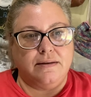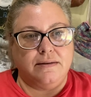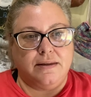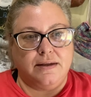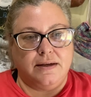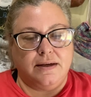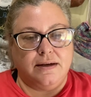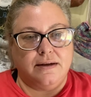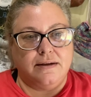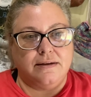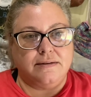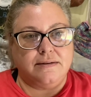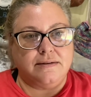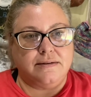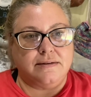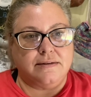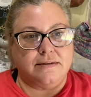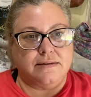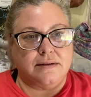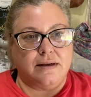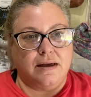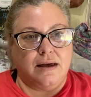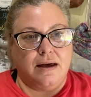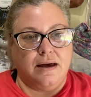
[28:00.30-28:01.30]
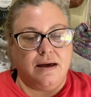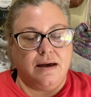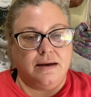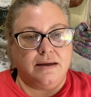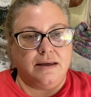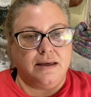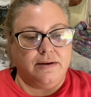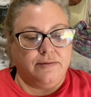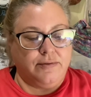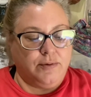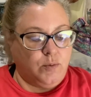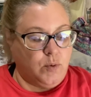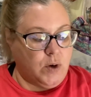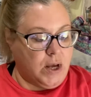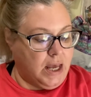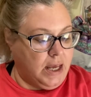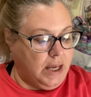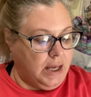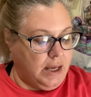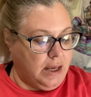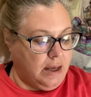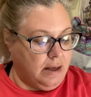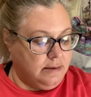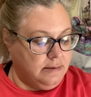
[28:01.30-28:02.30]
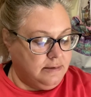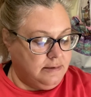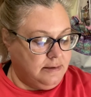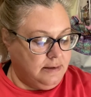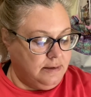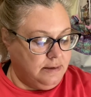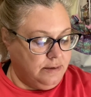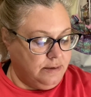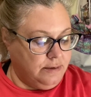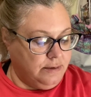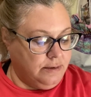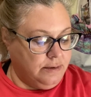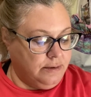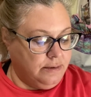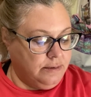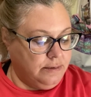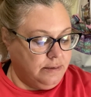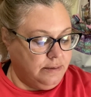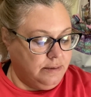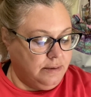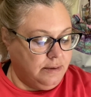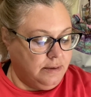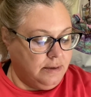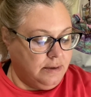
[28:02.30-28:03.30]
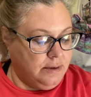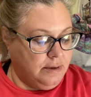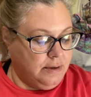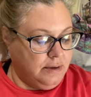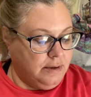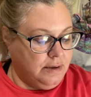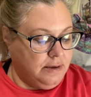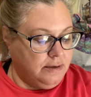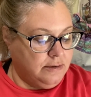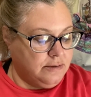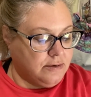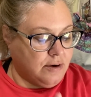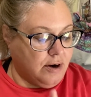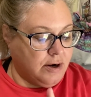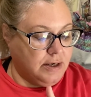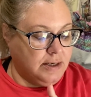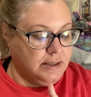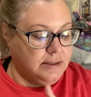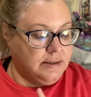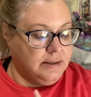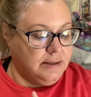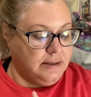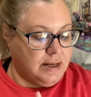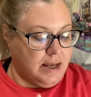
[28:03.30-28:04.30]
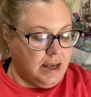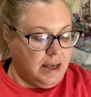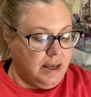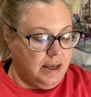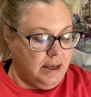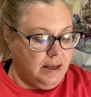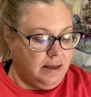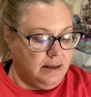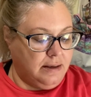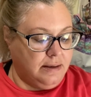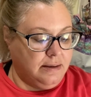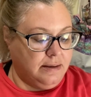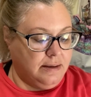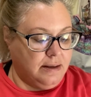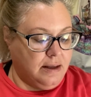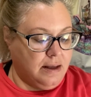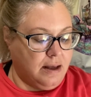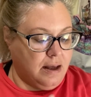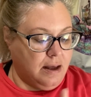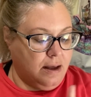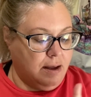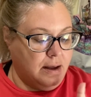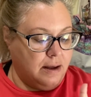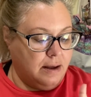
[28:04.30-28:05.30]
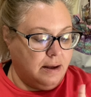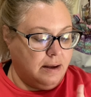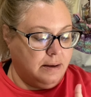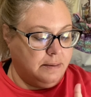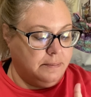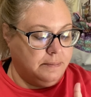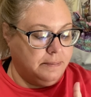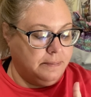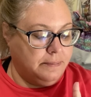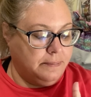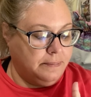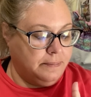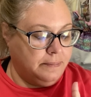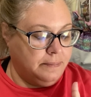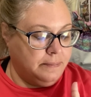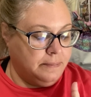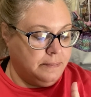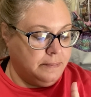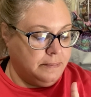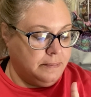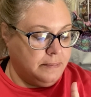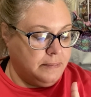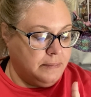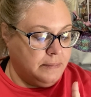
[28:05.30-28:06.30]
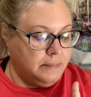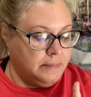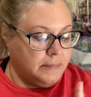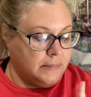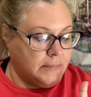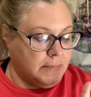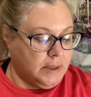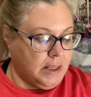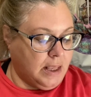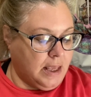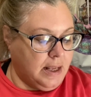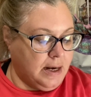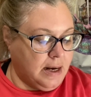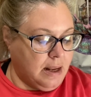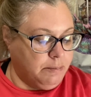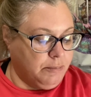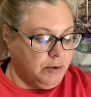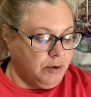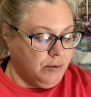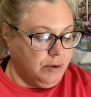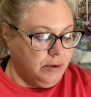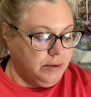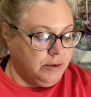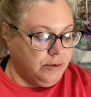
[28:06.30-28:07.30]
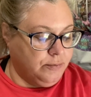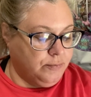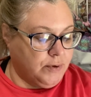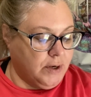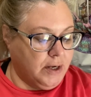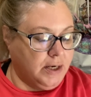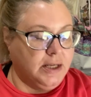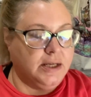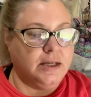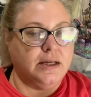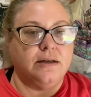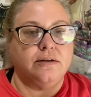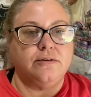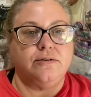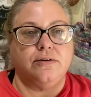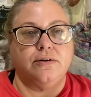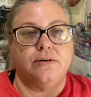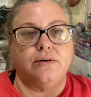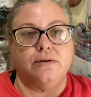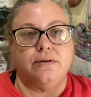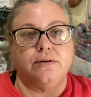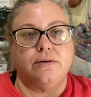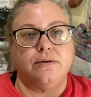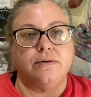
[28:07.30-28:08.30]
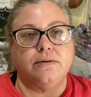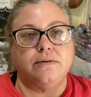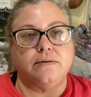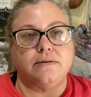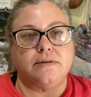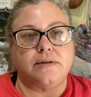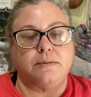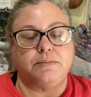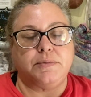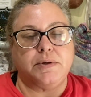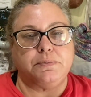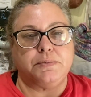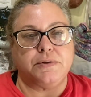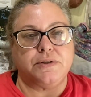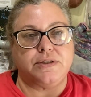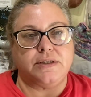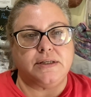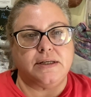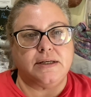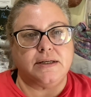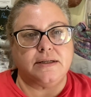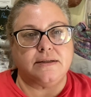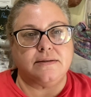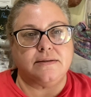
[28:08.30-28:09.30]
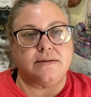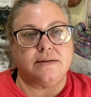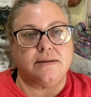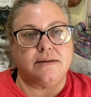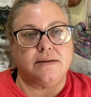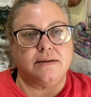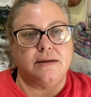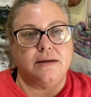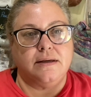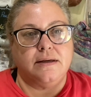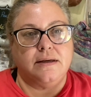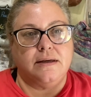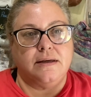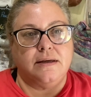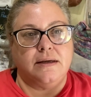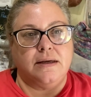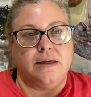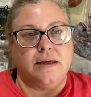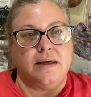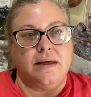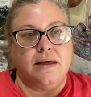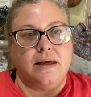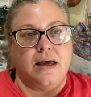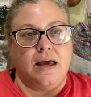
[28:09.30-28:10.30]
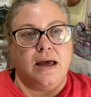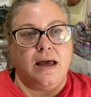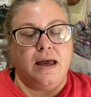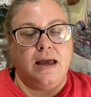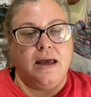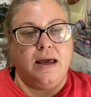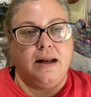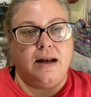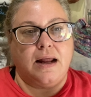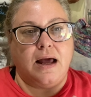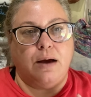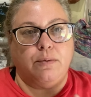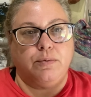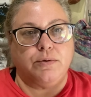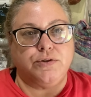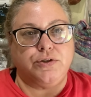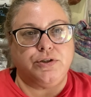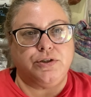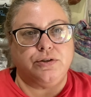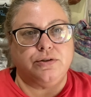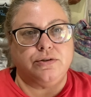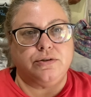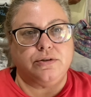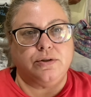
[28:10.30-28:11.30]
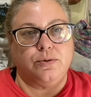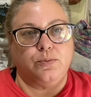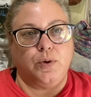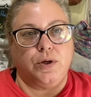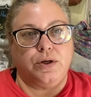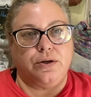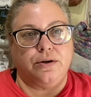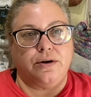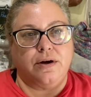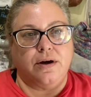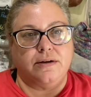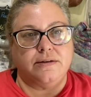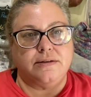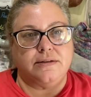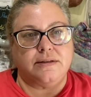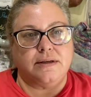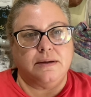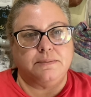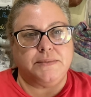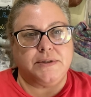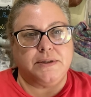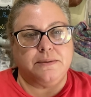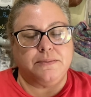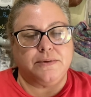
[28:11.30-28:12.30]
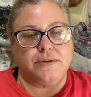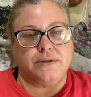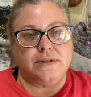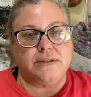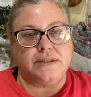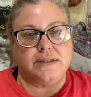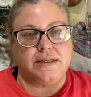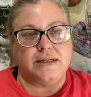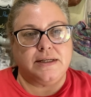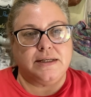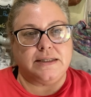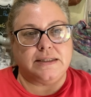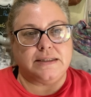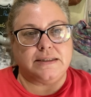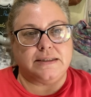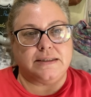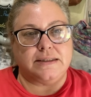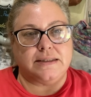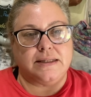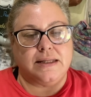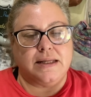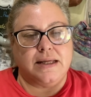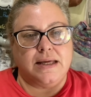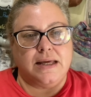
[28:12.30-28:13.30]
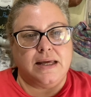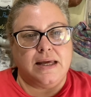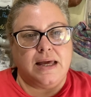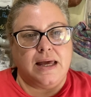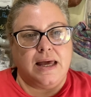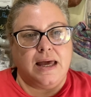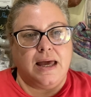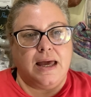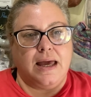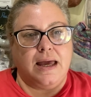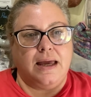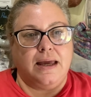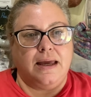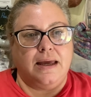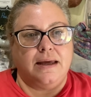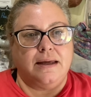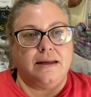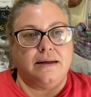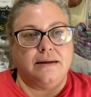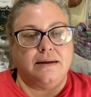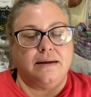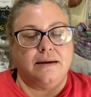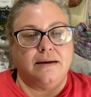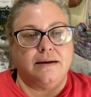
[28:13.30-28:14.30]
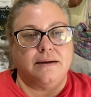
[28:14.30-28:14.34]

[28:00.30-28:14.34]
this giveaway until starting today, and I'm going to run it until September 6th. And I will choose the winner on September 6th and